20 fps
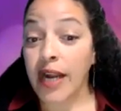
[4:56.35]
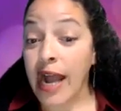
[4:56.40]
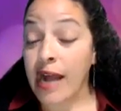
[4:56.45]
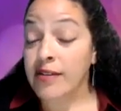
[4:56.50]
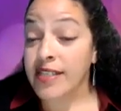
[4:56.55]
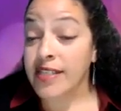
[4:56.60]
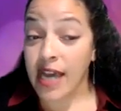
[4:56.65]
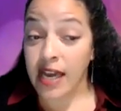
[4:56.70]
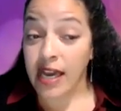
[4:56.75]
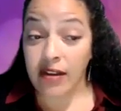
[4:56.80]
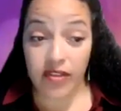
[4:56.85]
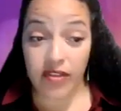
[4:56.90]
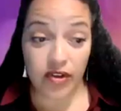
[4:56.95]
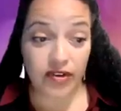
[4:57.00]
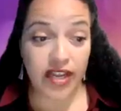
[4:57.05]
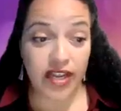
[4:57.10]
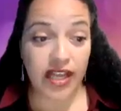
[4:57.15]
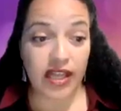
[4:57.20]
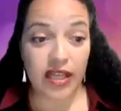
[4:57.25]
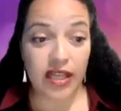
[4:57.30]
outside of their
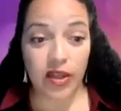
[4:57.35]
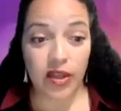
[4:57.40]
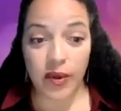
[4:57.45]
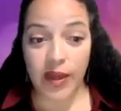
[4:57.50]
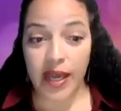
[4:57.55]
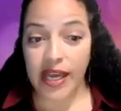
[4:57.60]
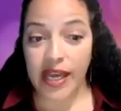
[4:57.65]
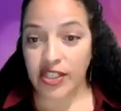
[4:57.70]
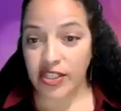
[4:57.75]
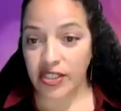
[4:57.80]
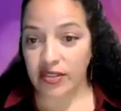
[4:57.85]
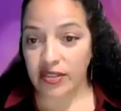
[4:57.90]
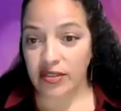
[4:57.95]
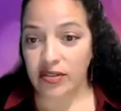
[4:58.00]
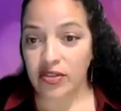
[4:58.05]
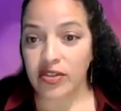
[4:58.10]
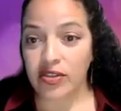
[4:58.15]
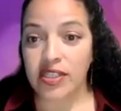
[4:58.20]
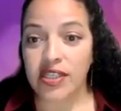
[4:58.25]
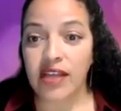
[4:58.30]
daily location?
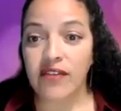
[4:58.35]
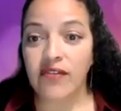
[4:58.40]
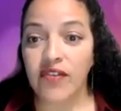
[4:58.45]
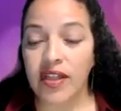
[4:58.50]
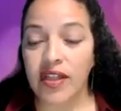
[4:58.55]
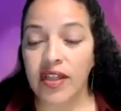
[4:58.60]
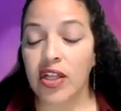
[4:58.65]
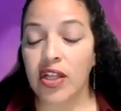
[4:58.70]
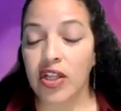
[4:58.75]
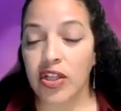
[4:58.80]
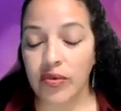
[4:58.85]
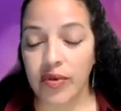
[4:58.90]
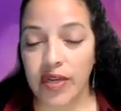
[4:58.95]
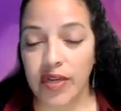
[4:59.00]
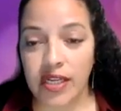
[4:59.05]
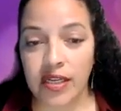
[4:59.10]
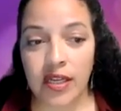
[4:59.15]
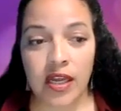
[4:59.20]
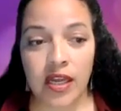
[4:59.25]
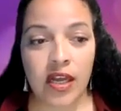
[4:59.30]
So did they feel
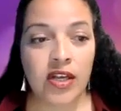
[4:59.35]
included?